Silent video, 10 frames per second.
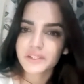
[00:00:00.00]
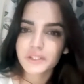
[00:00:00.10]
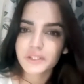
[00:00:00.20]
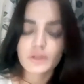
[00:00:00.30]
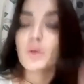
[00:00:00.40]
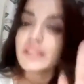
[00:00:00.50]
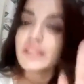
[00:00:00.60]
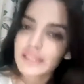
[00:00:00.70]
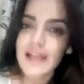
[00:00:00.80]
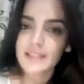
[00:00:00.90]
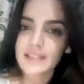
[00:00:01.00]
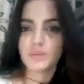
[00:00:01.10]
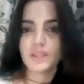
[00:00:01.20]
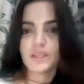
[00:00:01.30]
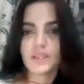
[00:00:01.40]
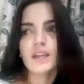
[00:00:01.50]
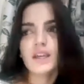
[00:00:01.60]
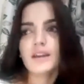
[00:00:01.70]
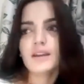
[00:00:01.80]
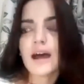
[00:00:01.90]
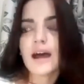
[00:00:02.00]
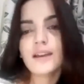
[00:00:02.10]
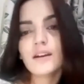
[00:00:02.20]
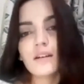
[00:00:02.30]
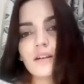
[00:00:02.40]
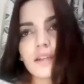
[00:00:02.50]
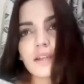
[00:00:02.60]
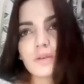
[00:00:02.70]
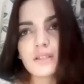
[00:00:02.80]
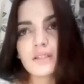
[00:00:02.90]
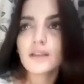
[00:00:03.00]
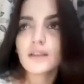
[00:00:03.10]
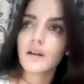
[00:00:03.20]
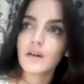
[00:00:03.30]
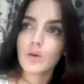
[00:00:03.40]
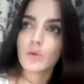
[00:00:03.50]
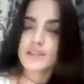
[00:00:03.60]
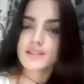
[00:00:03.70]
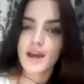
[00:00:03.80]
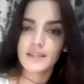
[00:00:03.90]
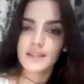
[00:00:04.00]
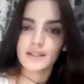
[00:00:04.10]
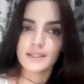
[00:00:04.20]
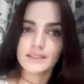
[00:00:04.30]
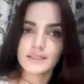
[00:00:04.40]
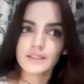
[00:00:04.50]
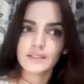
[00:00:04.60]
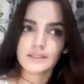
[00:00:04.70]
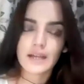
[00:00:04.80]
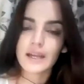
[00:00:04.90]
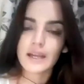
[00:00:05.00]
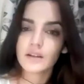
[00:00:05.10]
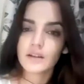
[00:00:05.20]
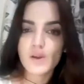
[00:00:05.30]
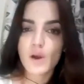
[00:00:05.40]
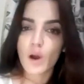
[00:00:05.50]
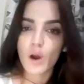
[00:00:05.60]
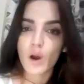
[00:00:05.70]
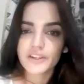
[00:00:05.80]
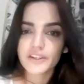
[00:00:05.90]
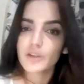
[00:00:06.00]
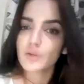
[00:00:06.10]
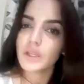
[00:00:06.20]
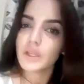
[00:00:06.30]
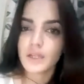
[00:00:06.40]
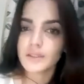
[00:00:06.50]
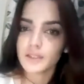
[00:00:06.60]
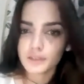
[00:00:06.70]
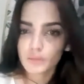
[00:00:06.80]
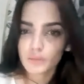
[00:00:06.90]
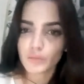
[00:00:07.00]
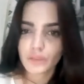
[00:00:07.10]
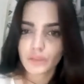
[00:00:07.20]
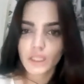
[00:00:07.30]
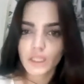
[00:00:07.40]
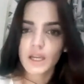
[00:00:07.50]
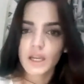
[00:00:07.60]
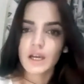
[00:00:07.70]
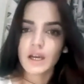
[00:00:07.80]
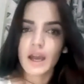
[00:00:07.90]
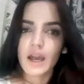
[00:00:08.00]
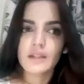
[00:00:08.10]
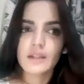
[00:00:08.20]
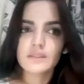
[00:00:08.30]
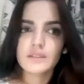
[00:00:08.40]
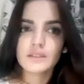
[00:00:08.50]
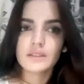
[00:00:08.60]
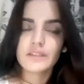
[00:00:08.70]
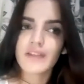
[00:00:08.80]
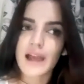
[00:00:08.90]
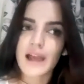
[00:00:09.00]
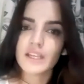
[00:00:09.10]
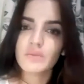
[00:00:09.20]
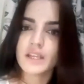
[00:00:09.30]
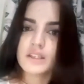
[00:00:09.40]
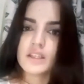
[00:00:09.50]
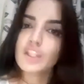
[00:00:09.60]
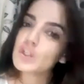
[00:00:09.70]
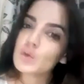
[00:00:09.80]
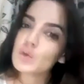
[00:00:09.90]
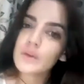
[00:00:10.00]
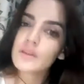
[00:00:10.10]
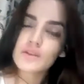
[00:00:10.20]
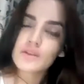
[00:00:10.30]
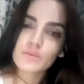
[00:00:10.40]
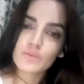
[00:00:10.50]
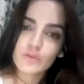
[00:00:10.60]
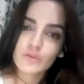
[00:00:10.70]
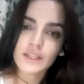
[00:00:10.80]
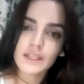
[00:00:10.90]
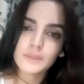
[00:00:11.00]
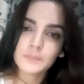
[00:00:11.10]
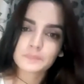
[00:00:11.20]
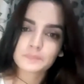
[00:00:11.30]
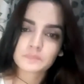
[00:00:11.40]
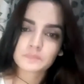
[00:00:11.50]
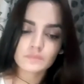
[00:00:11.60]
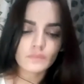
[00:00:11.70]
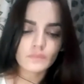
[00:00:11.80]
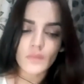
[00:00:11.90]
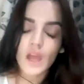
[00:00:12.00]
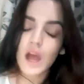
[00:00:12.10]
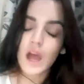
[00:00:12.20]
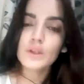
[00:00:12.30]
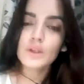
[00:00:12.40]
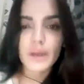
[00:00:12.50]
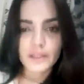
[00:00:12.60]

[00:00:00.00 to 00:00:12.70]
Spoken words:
No, he asked me. I heard he was like, "Okay, Sarika, I heard you're already doing another movie, and if I am taking you in this movie, how will you manage?